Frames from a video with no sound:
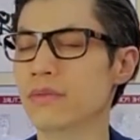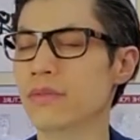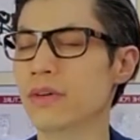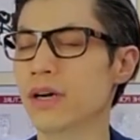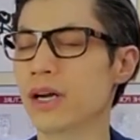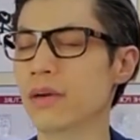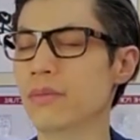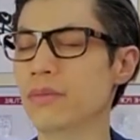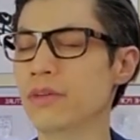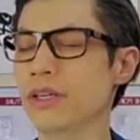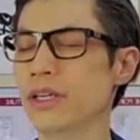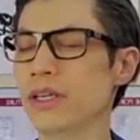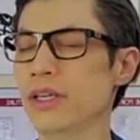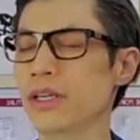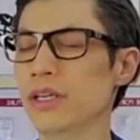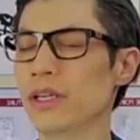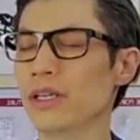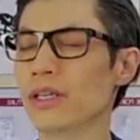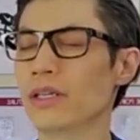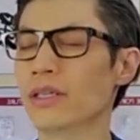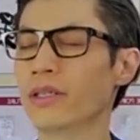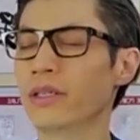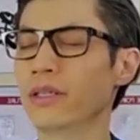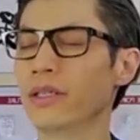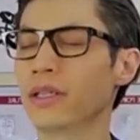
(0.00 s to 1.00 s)

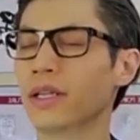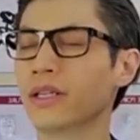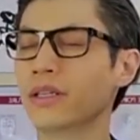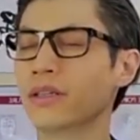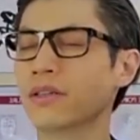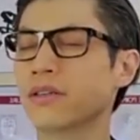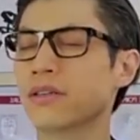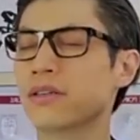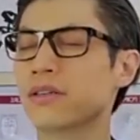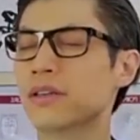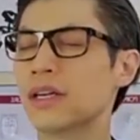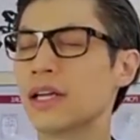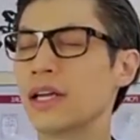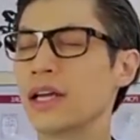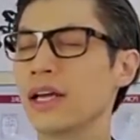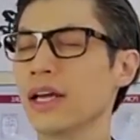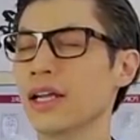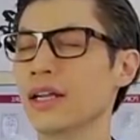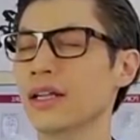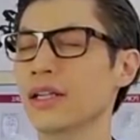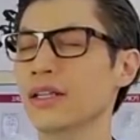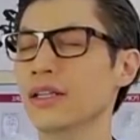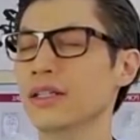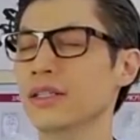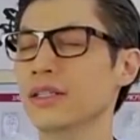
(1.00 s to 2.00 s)
vibrating and your whole
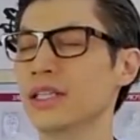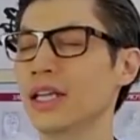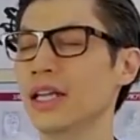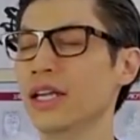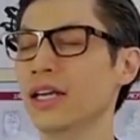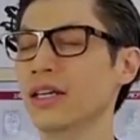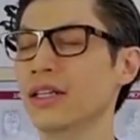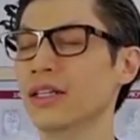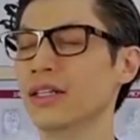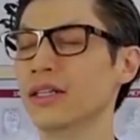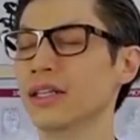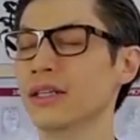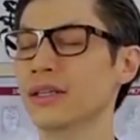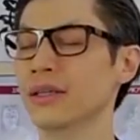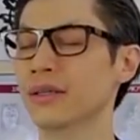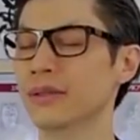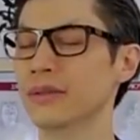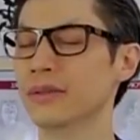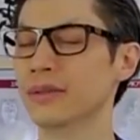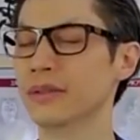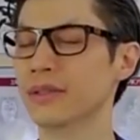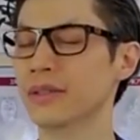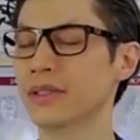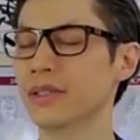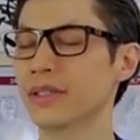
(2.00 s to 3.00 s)
head tingling.
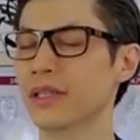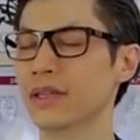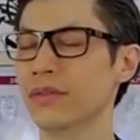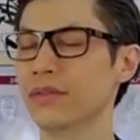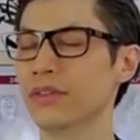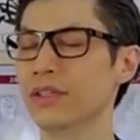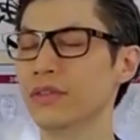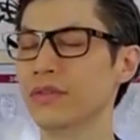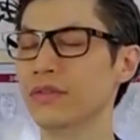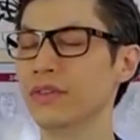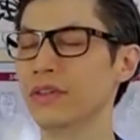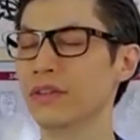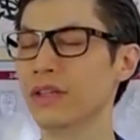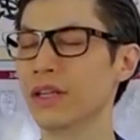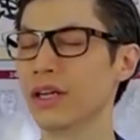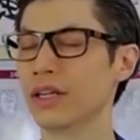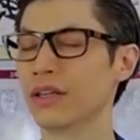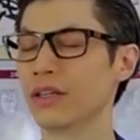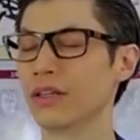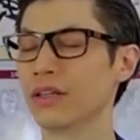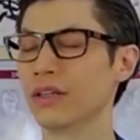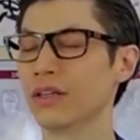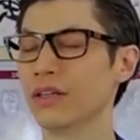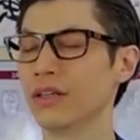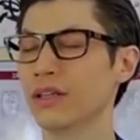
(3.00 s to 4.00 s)
You can feel
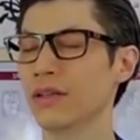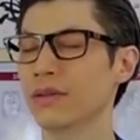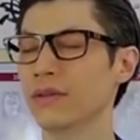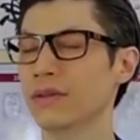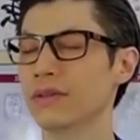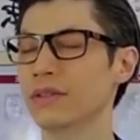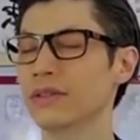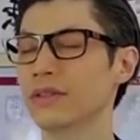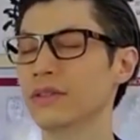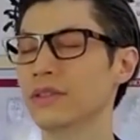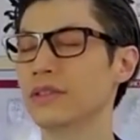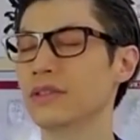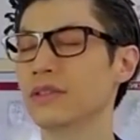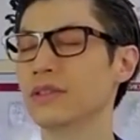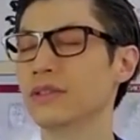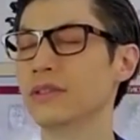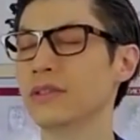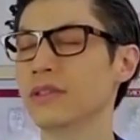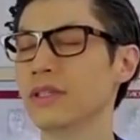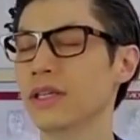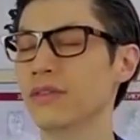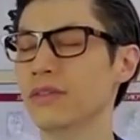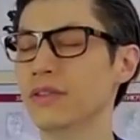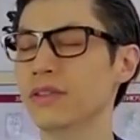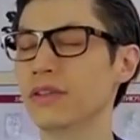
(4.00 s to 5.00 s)
that good.
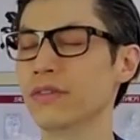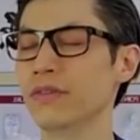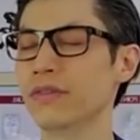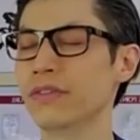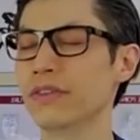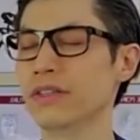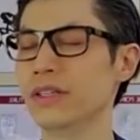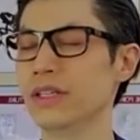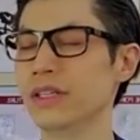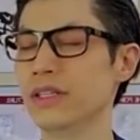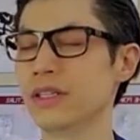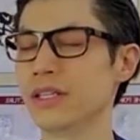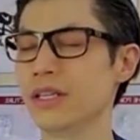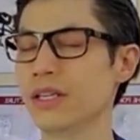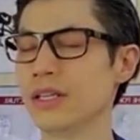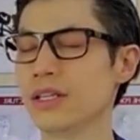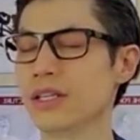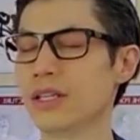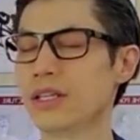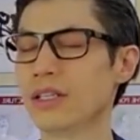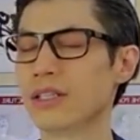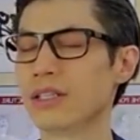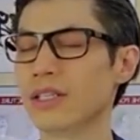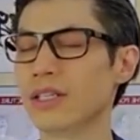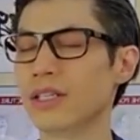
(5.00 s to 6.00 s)
If you don't feel anything,
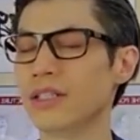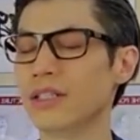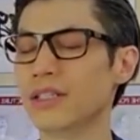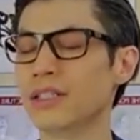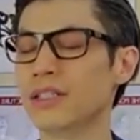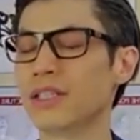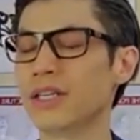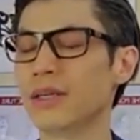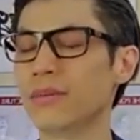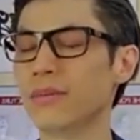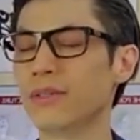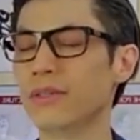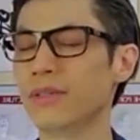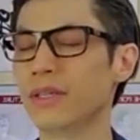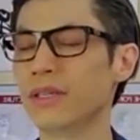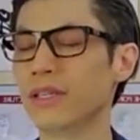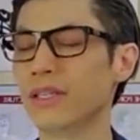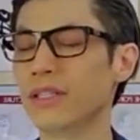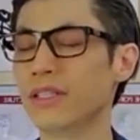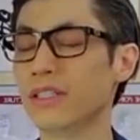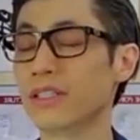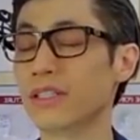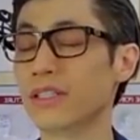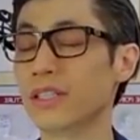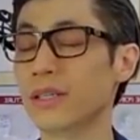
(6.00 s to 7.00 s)
like I said, just keep doing
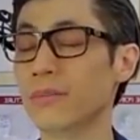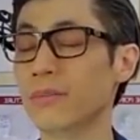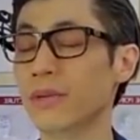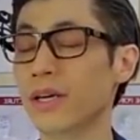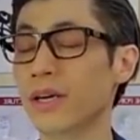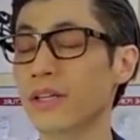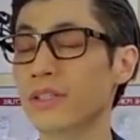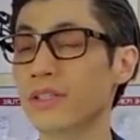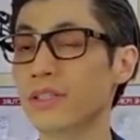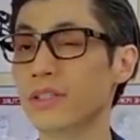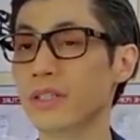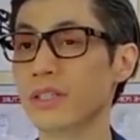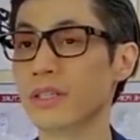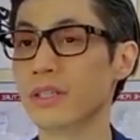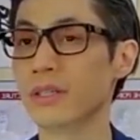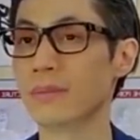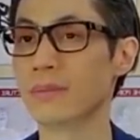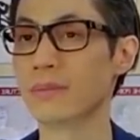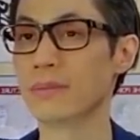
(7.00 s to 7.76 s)
it, just keep imagining.